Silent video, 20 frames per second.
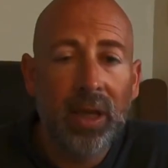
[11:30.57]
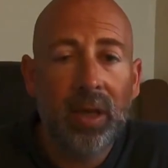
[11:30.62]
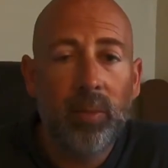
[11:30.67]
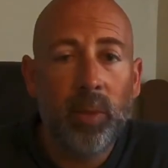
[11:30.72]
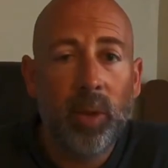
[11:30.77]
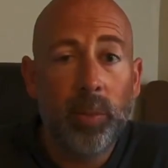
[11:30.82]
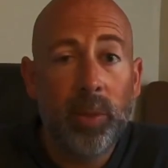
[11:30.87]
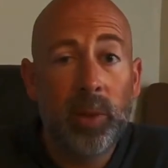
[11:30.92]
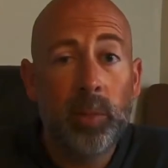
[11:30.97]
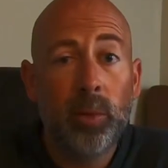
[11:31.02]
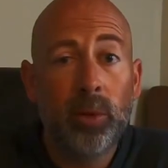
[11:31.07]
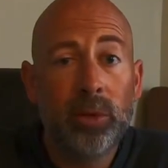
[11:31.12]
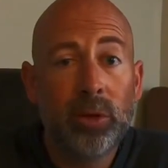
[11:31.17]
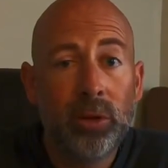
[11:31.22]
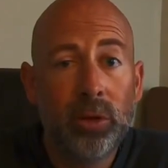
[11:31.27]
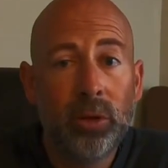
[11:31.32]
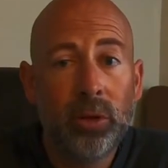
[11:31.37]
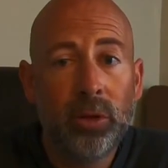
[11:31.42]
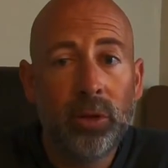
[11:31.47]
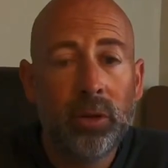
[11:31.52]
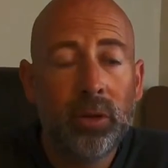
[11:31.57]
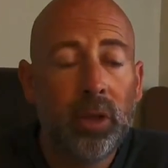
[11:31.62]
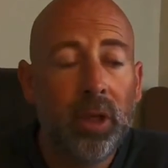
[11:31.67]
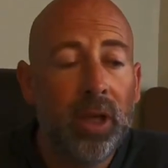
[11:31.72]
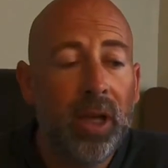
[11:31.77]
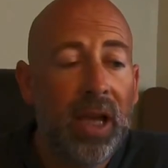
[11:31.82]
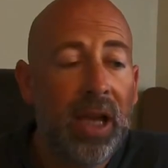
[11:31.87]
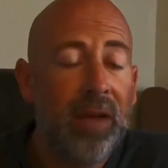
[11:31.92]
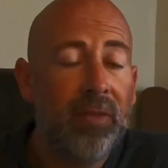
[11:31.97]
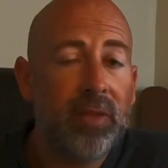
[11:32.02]
but people do
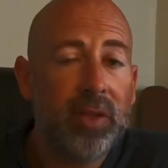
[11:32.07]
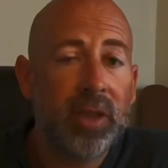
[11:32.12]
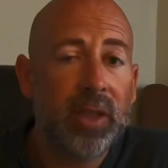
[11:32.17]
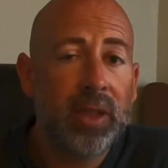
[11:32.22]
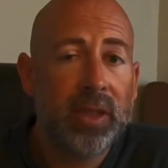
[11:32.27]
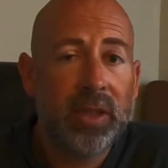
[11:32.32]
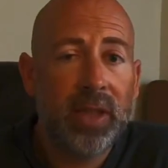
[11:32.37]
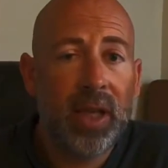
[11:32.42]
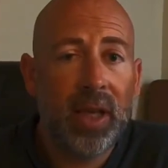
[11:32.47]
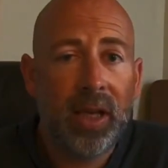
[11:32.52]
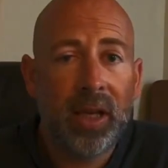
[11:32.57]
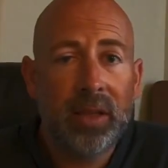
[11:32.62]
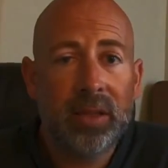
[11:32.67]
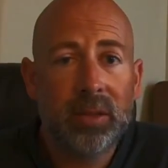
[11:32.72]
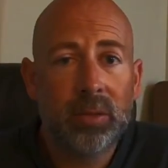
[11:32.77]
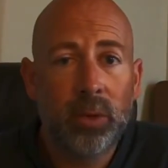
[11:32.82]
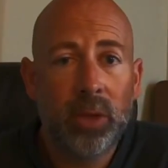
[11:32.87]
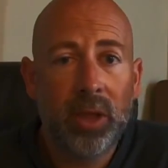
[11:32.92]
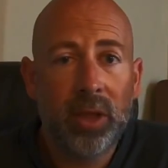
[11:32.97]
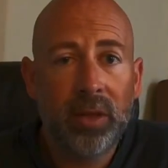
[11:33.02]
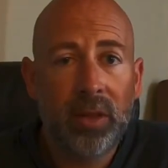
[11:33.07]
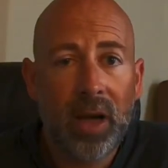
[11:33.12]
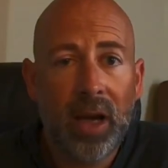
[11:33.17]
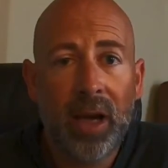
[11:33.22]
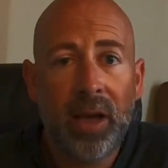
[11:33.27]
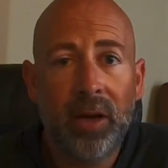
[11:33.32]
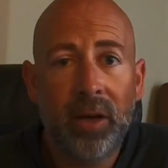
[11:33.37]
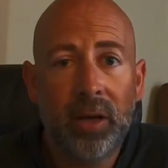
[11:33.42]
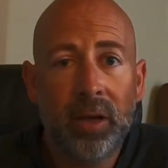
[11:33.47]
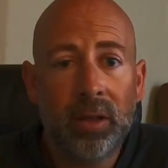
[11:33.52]
have success with
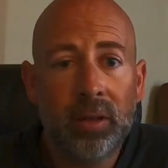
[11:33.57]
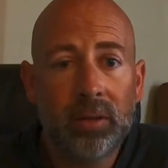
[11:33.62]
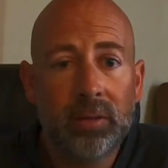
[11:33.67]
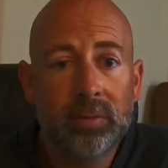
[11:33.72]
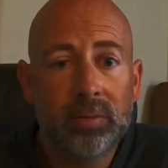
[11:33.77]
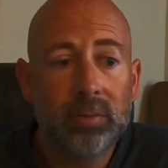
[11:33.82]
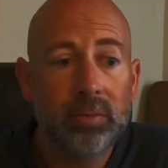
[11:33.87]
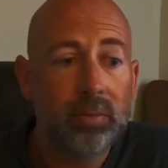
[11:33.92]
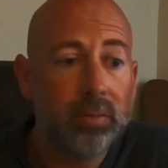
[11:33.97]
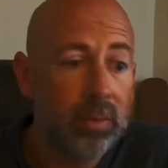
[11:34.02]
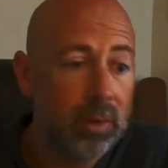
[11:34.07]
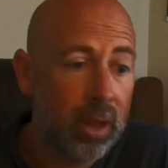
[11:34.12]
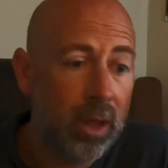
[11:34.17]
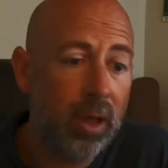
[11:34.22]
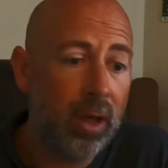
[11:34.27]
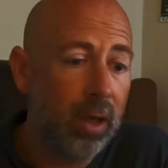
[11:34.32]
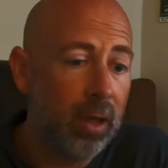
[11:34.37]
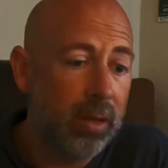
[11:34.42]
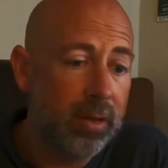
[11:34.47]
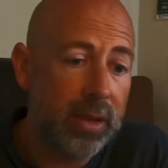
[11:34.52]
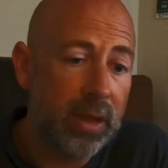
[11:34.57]
higher lawns.